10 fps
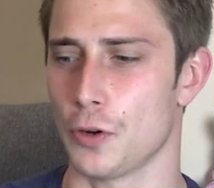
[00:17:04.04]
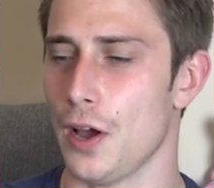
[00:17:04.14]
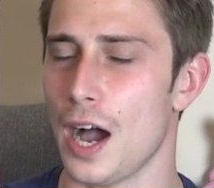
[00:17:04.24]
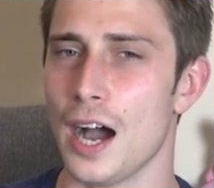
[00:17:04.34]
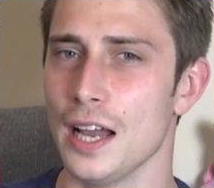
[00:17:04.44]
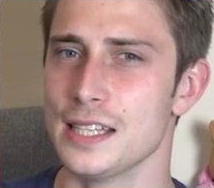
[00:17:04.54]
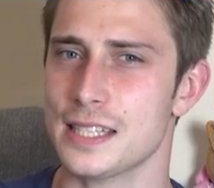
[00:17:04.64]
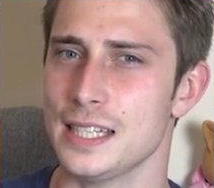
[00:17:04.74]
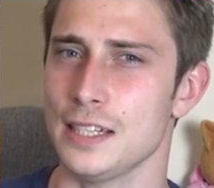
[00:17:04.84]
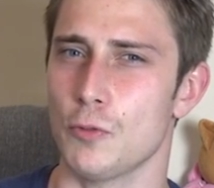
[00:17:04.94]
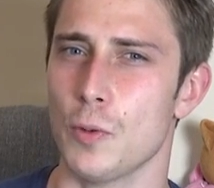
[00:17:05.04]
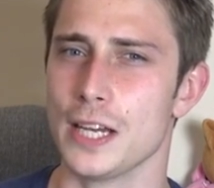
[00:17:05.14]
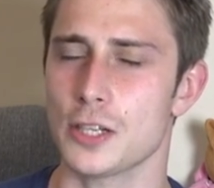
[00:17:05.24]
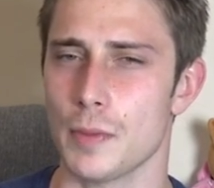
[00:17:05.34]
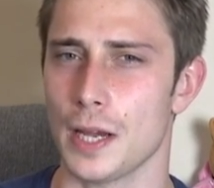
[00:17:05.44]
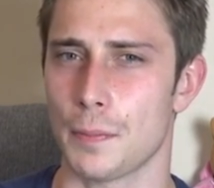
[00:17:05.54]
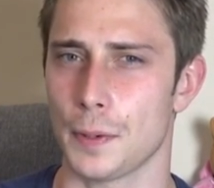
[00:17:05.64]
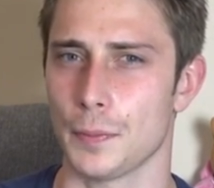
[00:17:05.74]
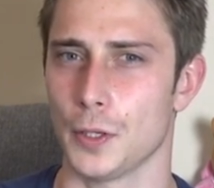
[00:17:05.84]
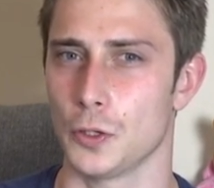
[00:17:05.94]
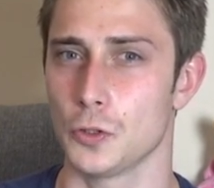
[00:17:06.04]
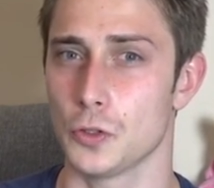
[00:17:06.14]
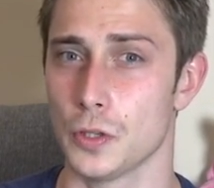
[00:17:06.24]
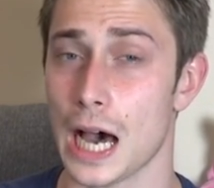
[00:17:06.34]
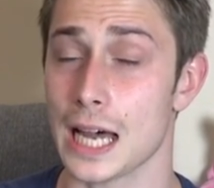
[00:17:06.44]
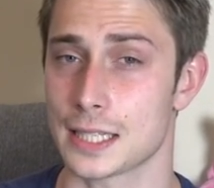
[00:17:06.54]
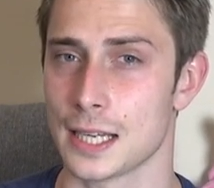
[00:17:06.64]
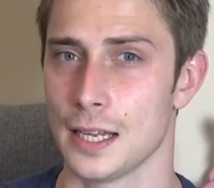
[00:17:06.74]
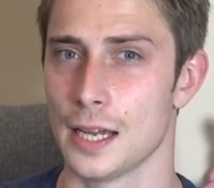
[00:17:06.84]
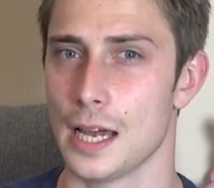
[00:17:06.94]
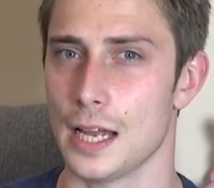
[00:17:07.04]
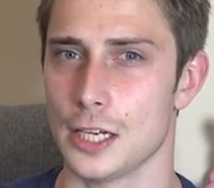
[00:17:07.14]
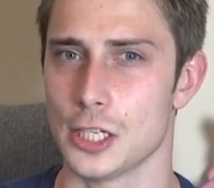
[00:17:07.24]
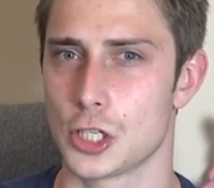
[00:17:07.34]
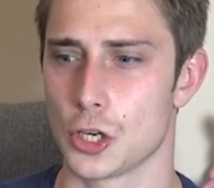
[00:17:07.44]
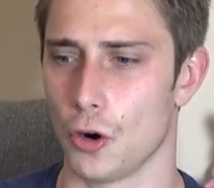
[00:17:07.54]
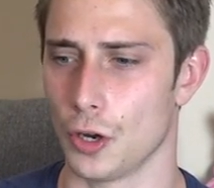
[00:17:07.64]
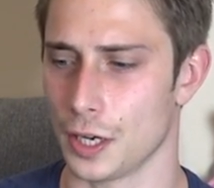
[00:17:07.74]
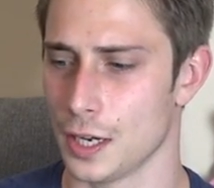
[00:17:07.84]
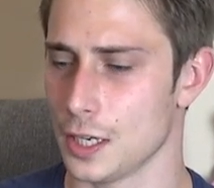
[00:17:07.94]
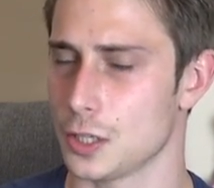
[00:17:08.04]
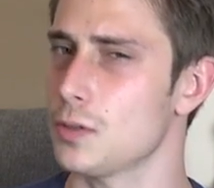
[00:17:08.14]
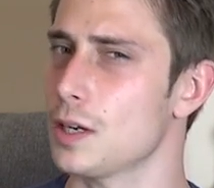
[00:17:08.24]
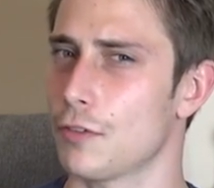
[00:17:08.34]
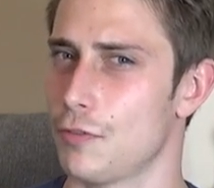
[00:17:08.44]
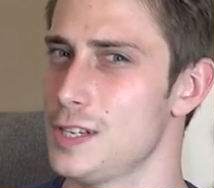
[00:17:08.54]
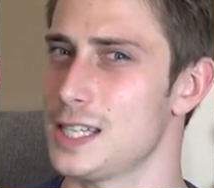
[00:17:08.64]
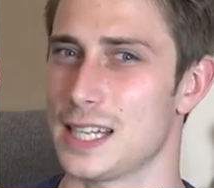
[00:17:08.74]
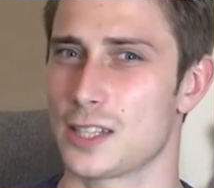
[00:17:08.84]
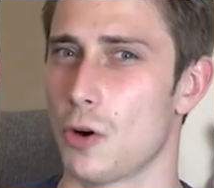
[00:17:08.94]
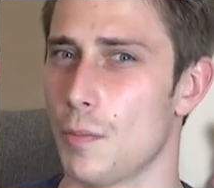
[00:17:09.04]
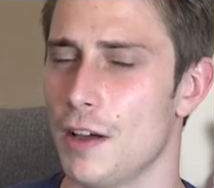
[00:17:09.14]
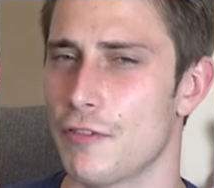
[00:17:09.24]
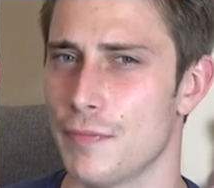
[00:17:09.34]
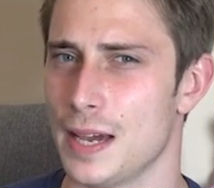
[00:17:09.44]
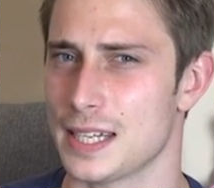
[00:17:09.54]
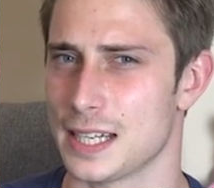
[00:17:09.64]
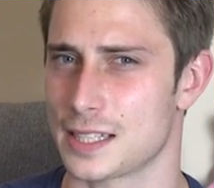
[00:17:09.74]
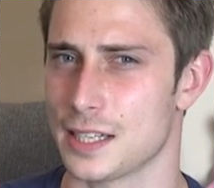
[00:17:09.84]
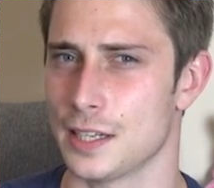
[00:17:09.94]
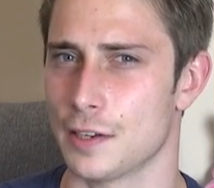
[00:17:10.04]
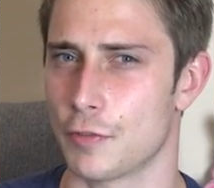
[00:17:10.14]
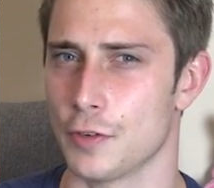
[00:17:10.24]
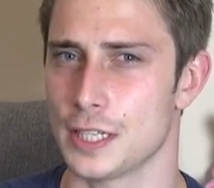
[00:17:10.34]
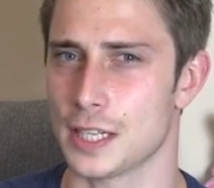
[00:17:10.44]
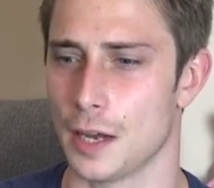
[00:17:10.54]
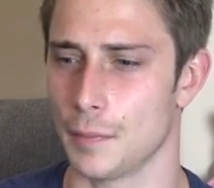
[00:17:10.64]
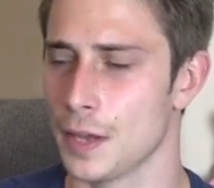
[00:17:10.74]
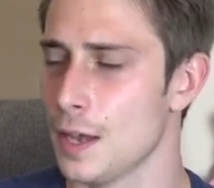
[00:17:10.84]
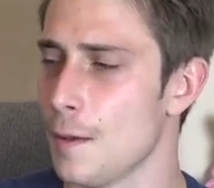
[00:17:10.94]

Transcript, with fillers: you. I see way too many people who do not enjoy doing physics or mathematics in their free time.